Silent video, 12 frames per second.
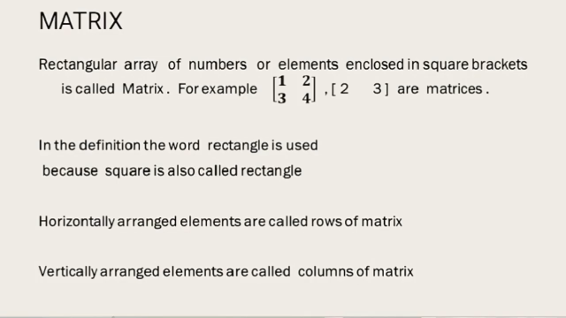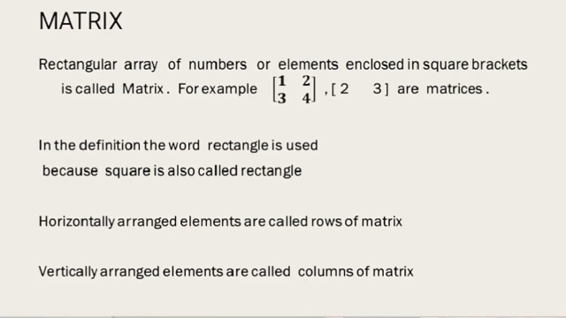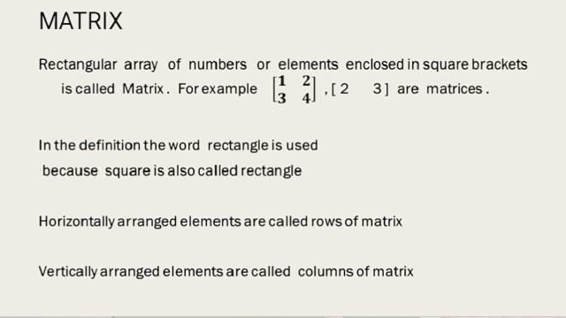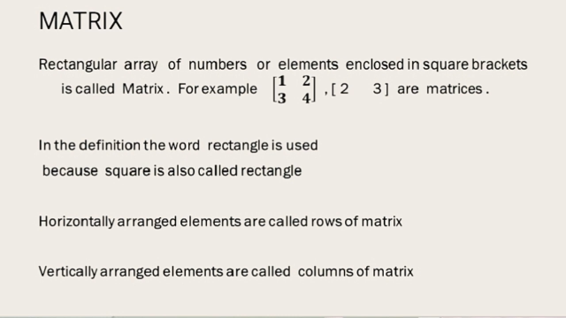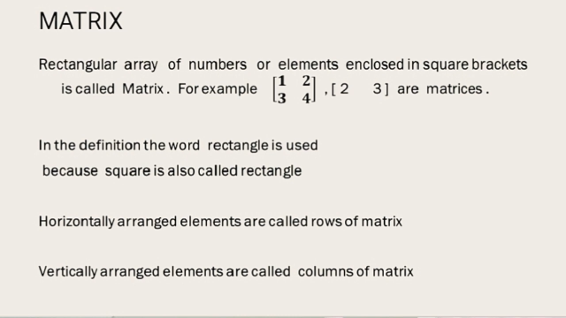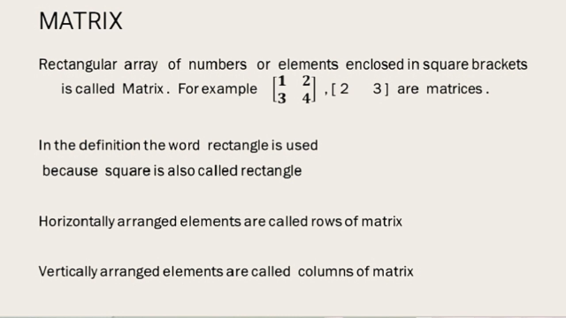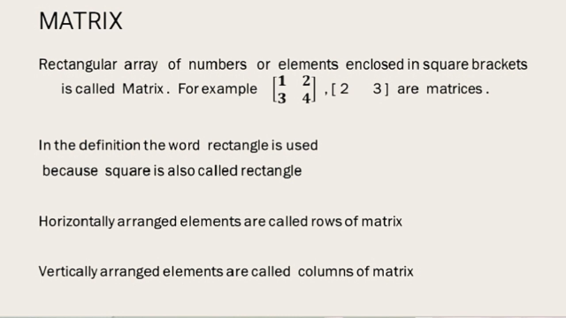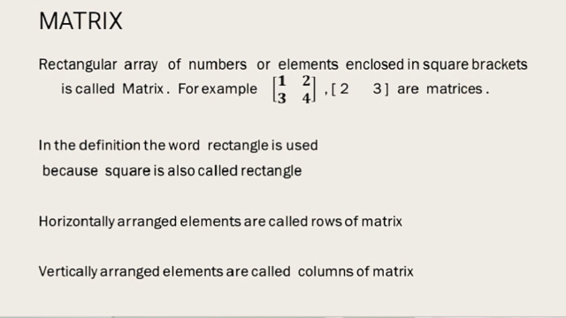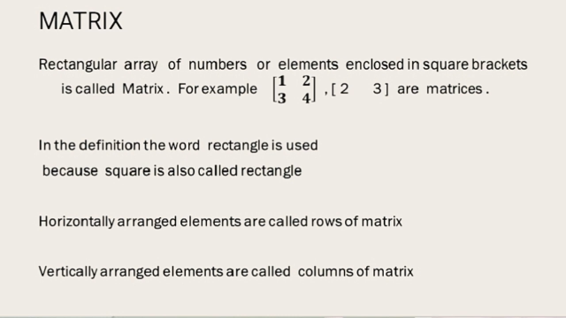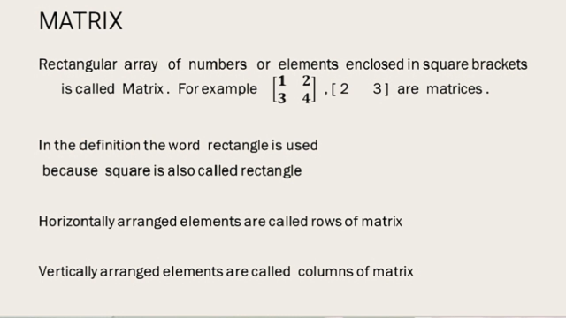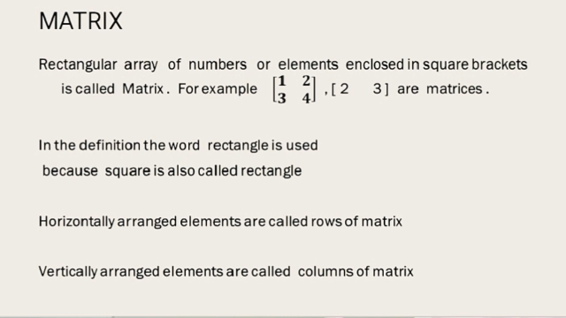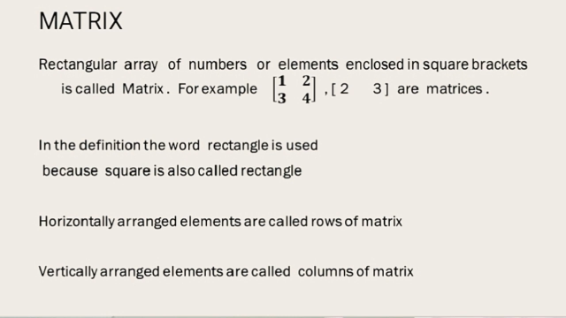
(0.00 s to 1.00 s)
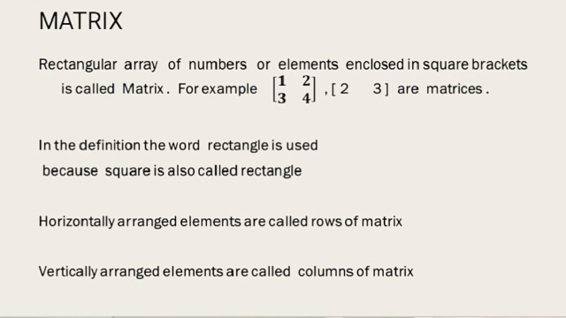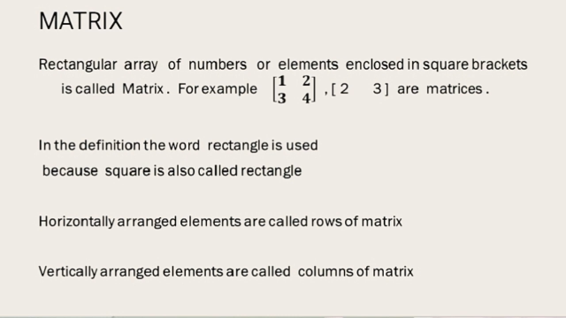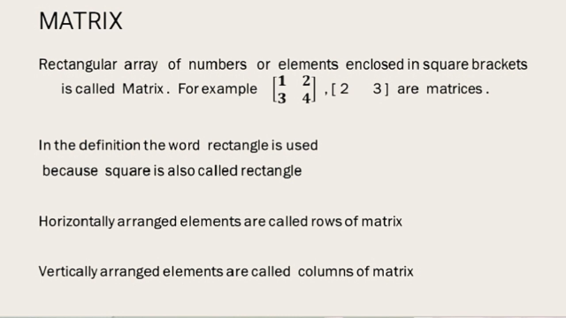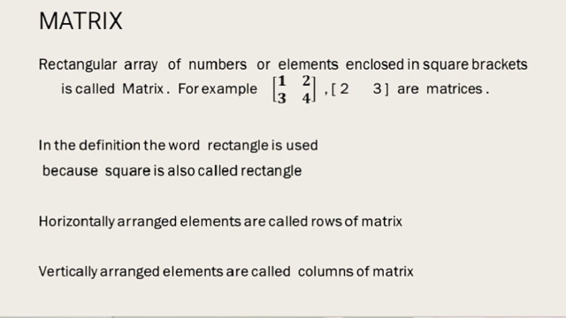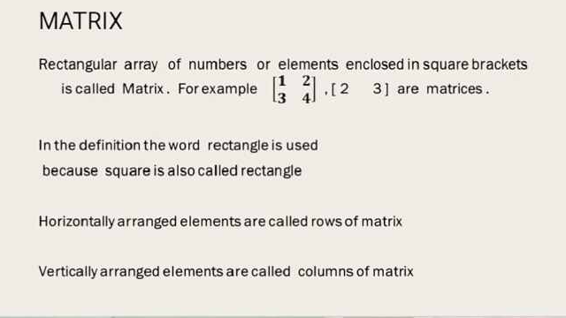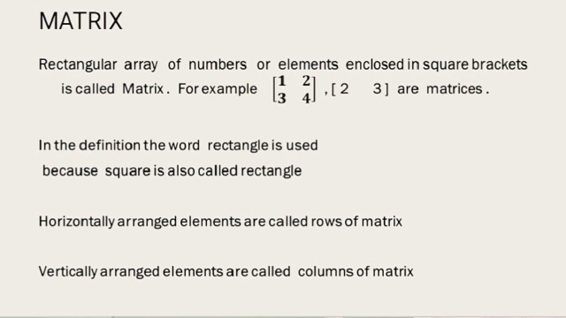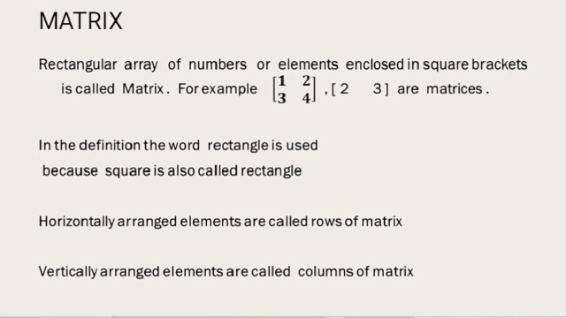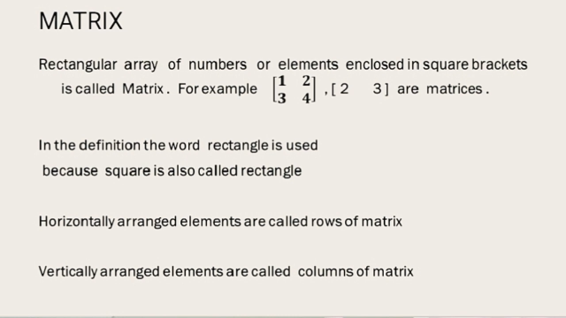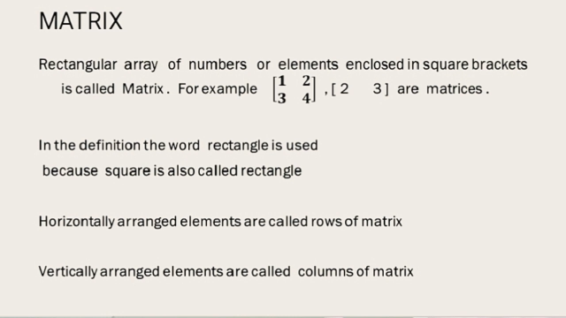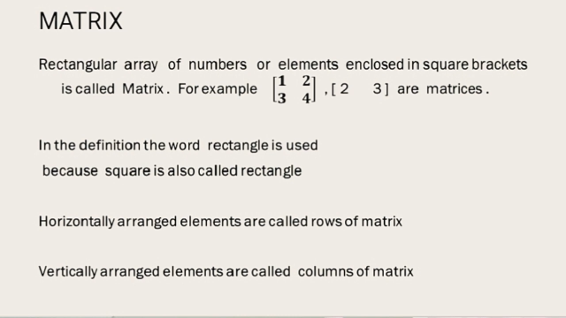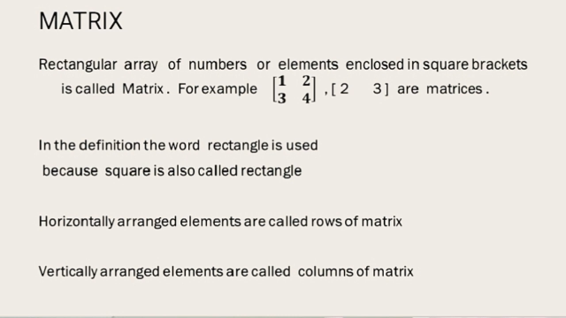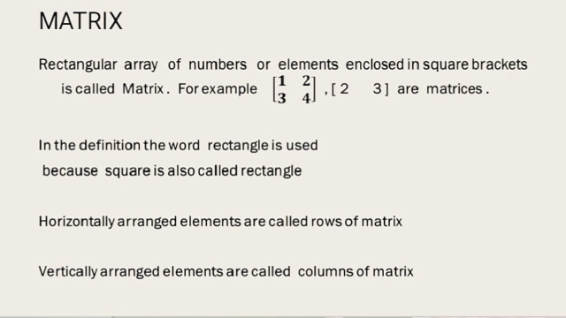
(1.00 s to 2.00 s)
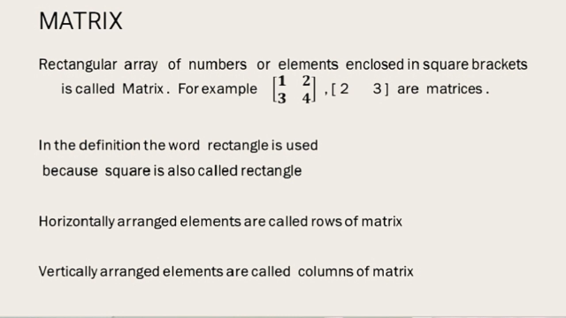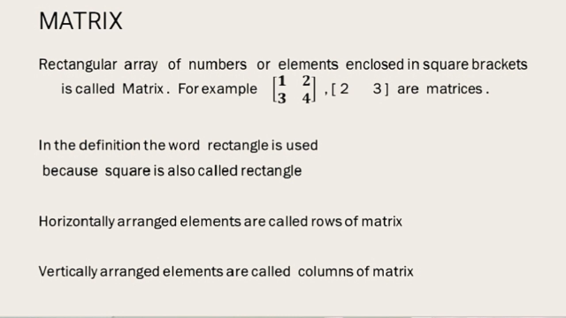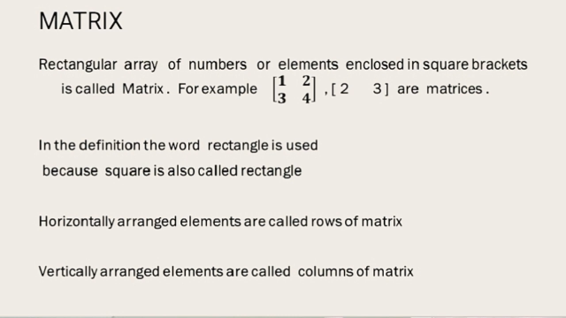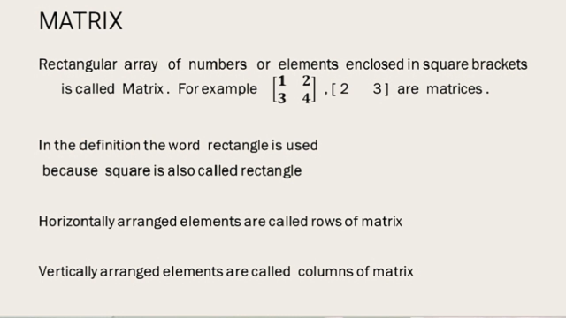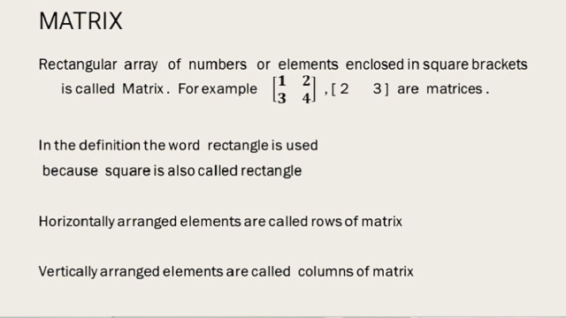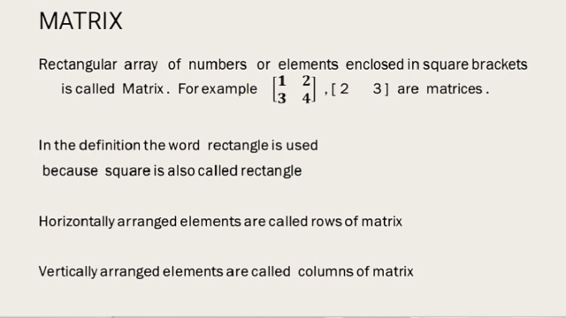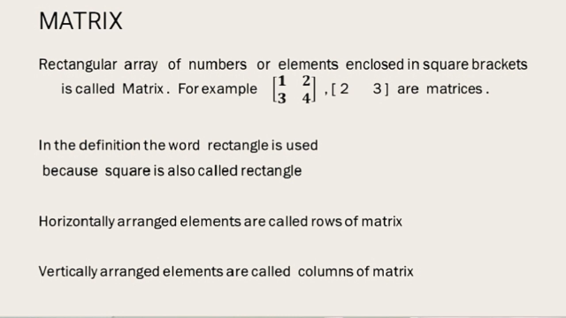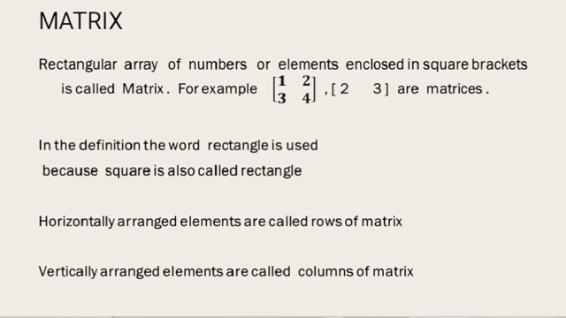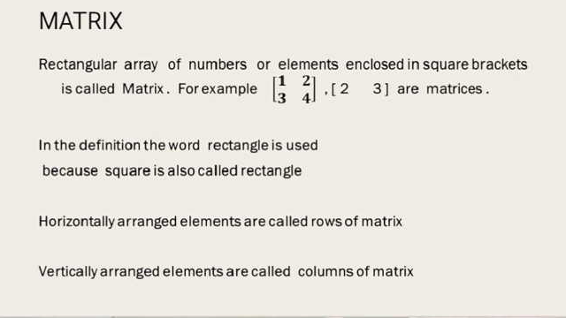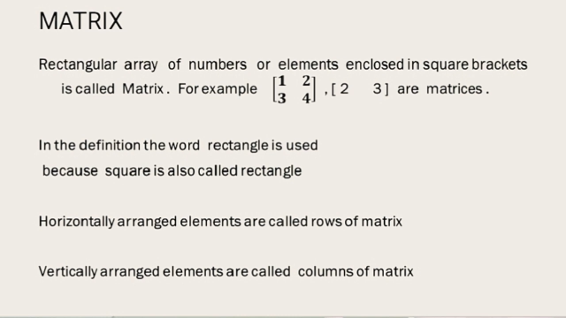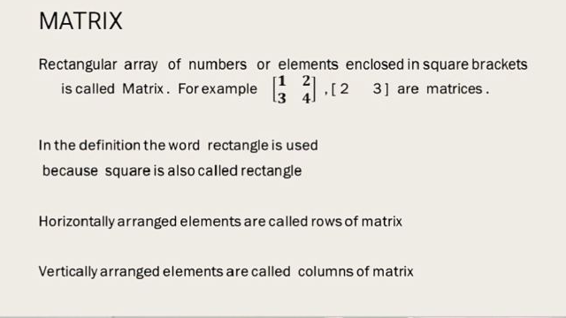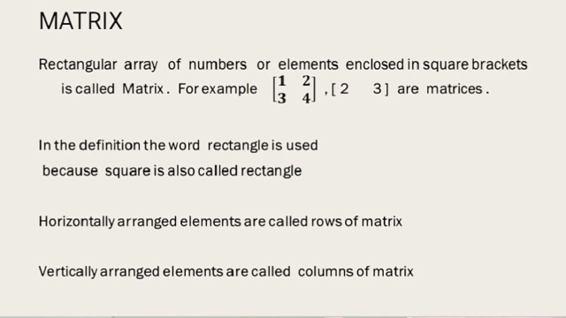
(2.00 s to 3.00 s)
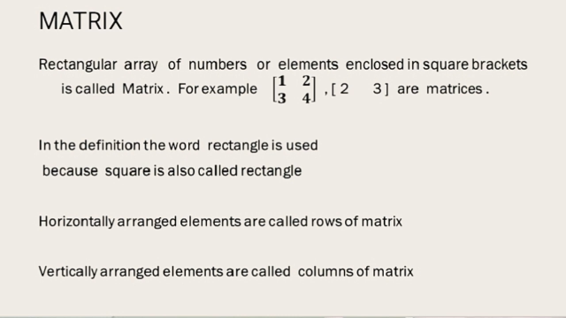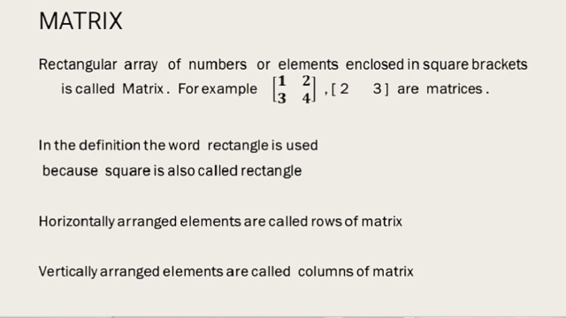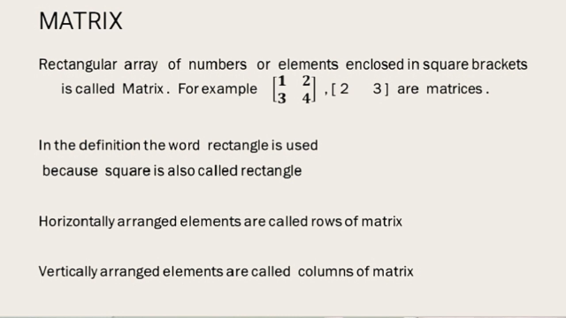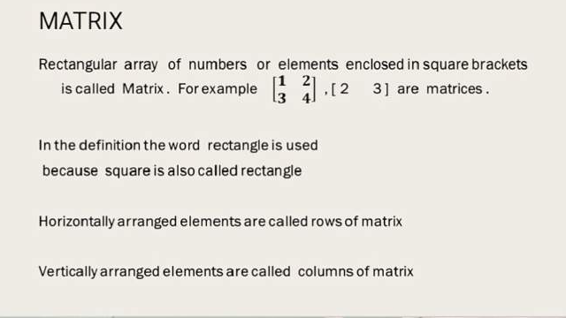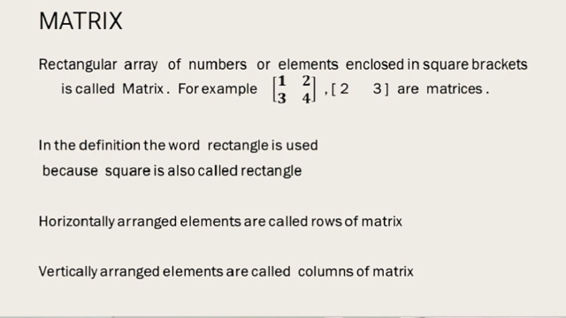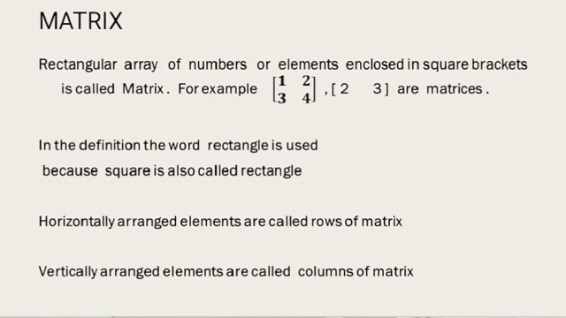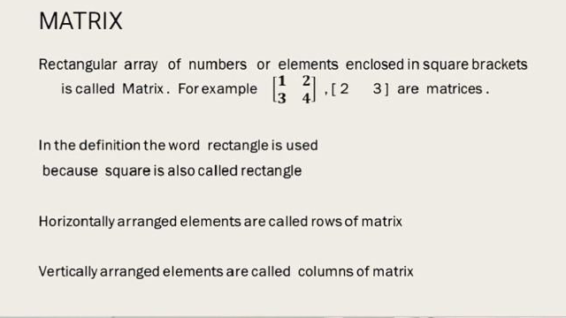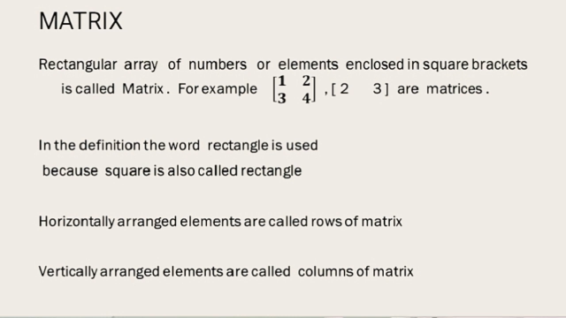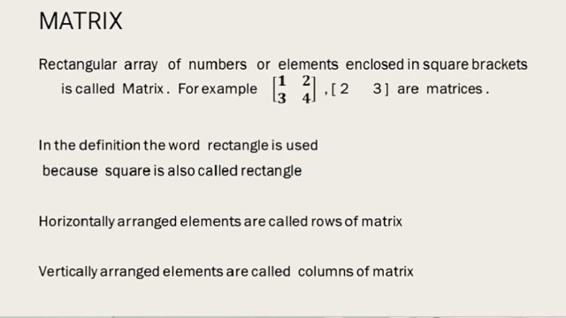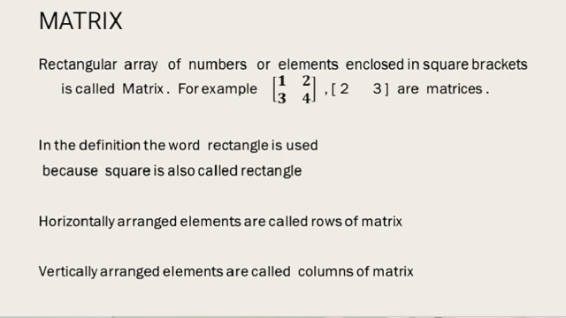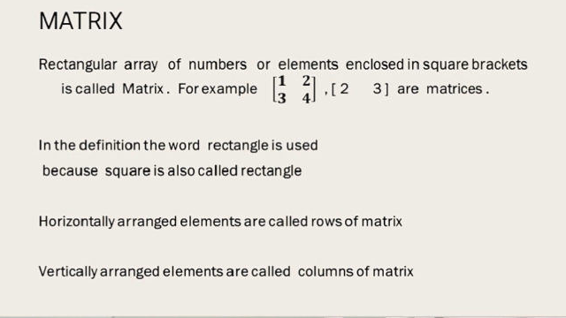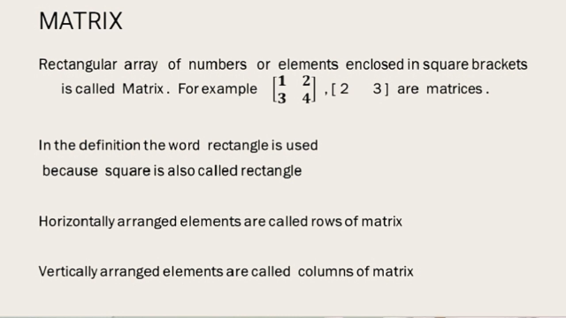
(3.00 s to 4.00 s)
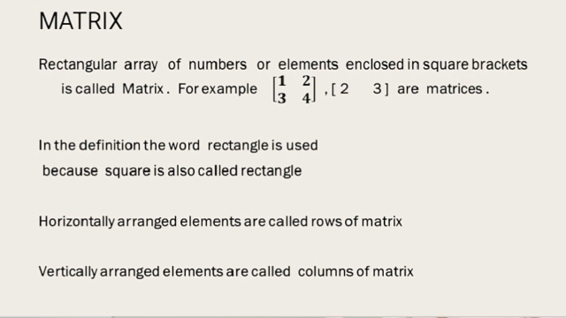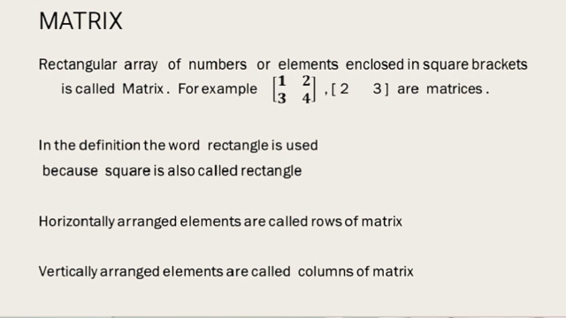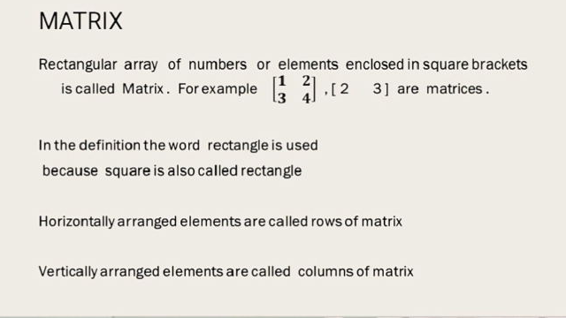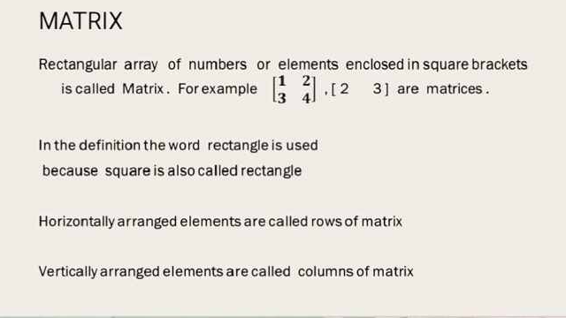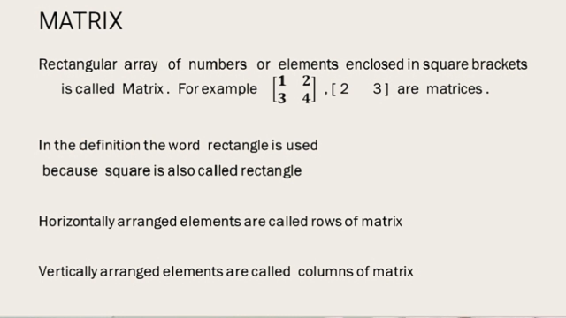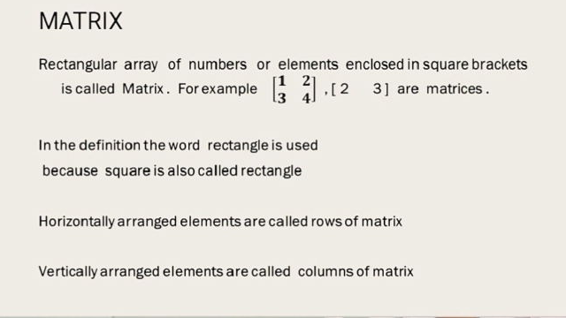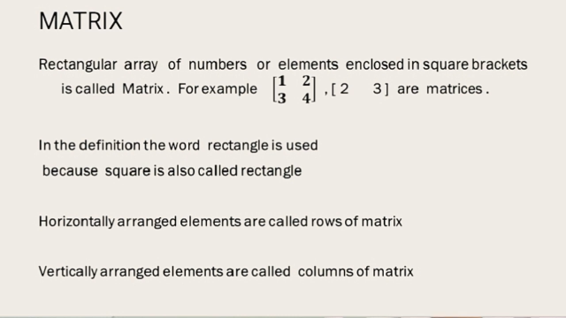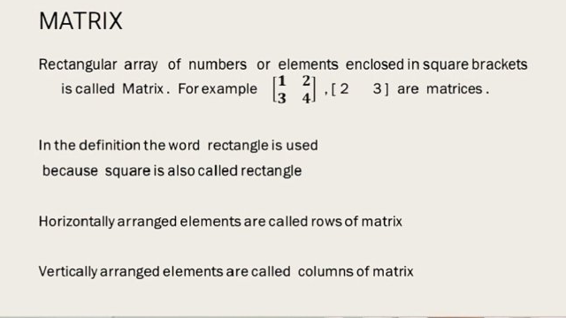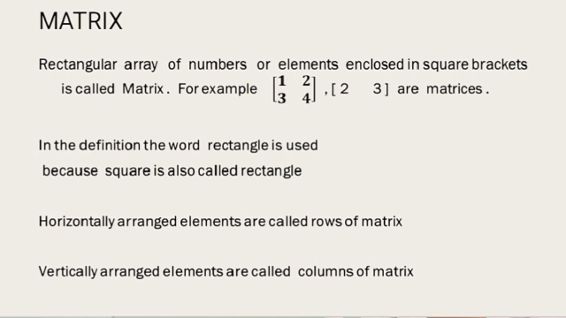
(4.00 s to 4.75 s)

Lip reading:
(no speaker visible)